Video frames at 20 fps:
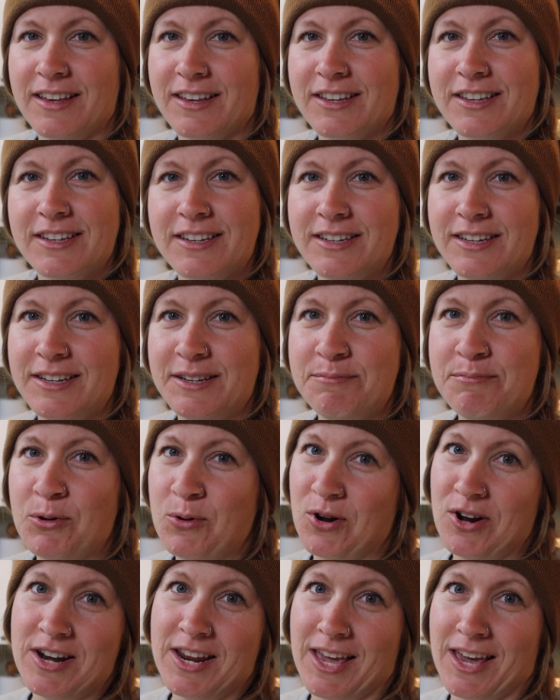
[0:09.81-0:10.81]
Good
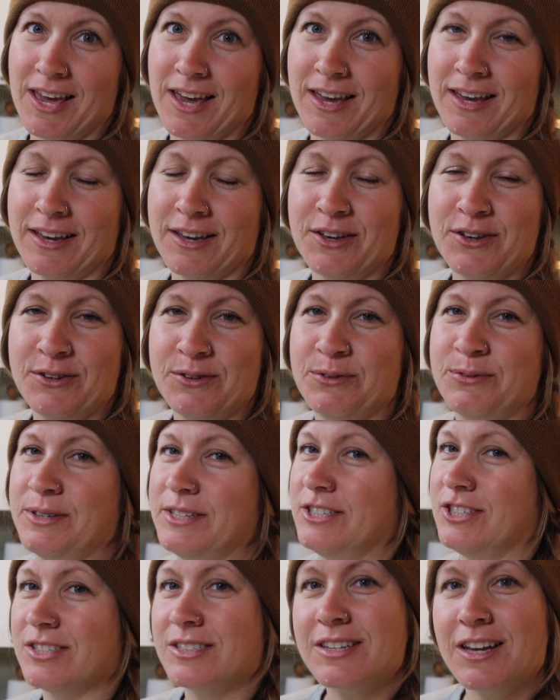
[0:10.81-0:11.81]
morning.
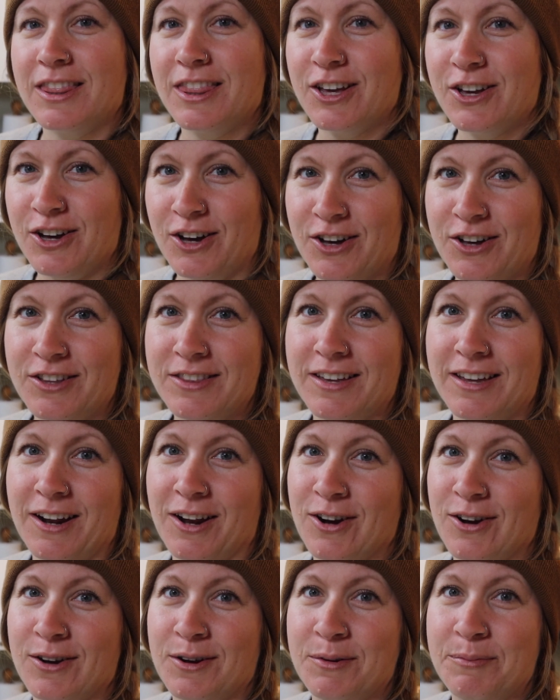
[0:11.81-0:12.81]
We just got the call that
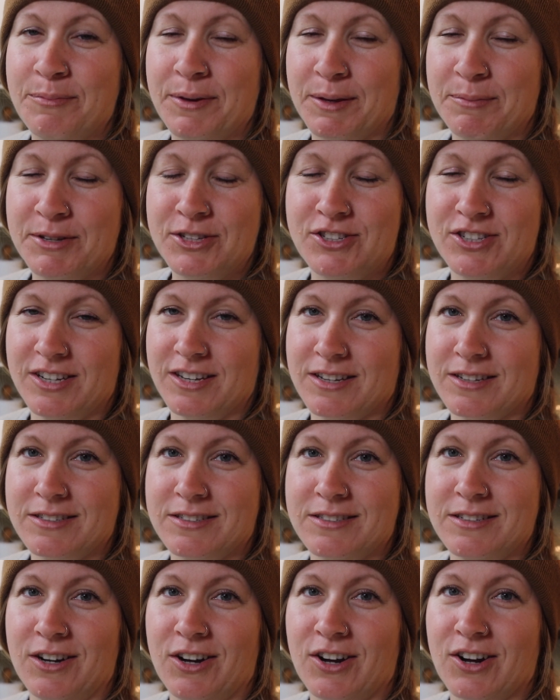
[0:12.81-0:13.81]
our baby
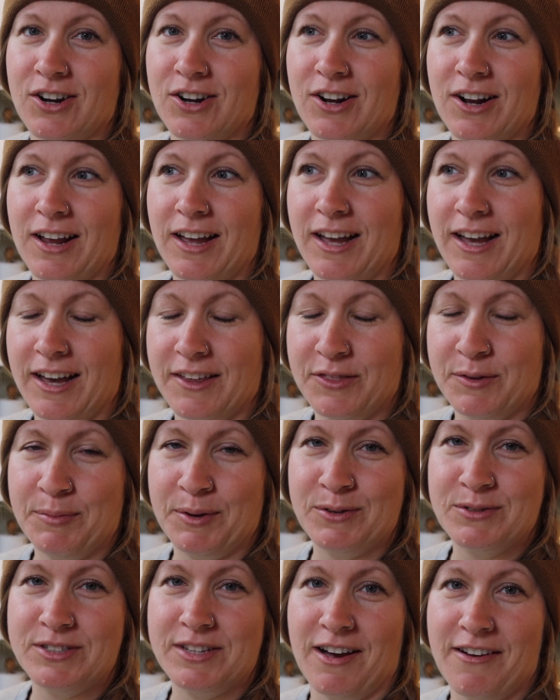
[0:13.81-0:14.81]
chicks are at the
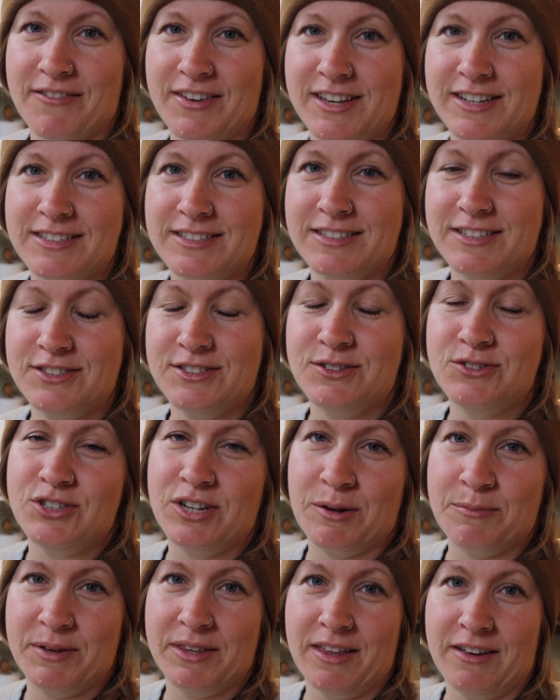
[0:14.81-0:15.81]
post office, so
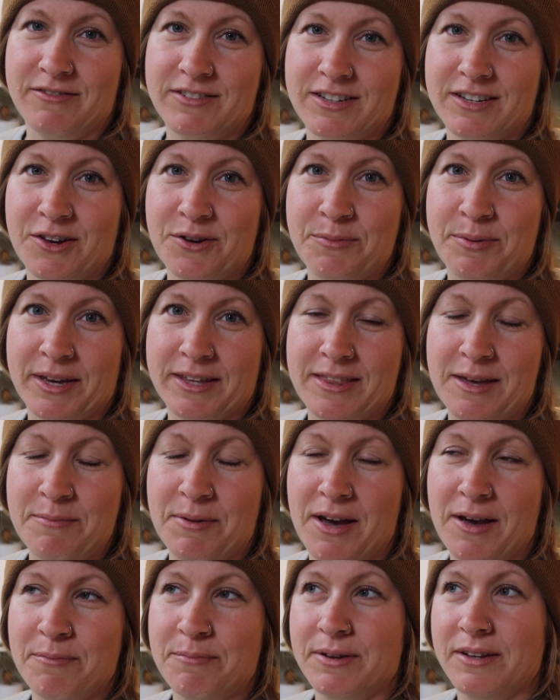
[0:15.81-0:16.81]
Jeremy left to go pick them
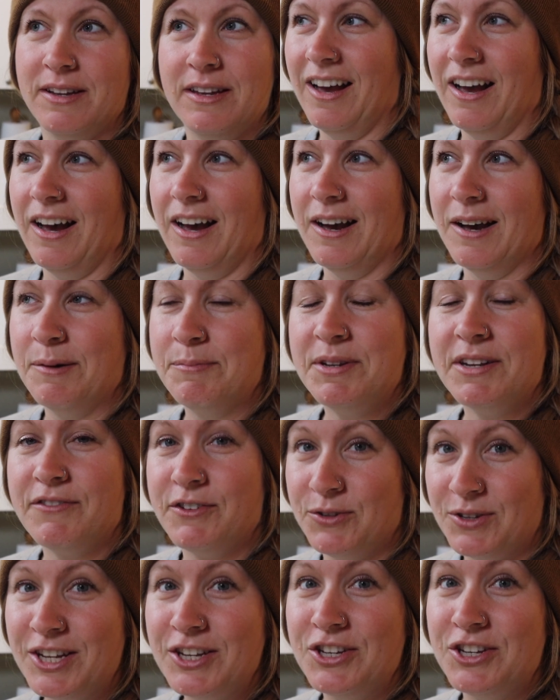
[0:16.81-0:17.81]
up. And if
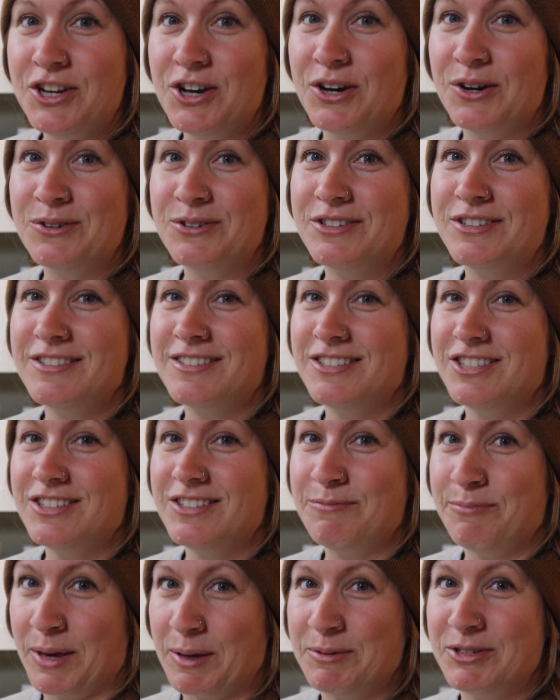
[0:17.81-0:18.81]
you didn't know,
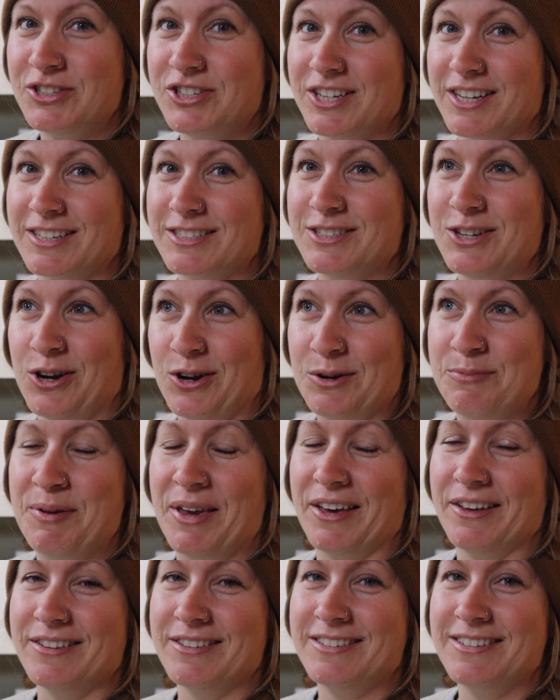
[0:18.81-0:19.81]
baby chicks are
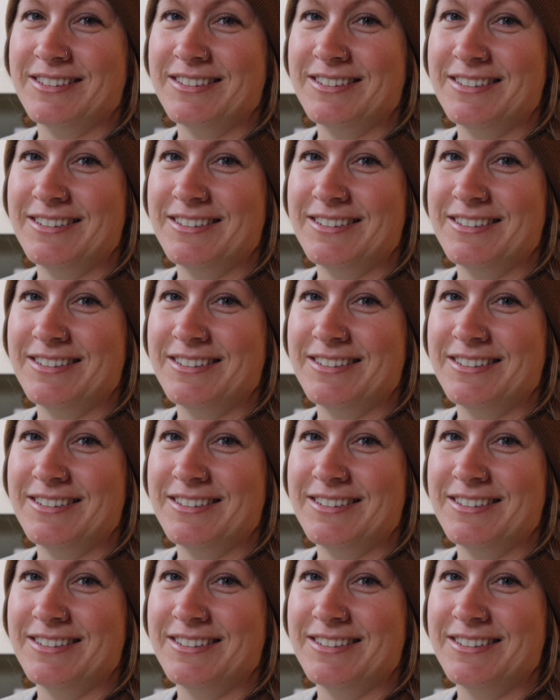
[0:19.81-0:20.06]
mailed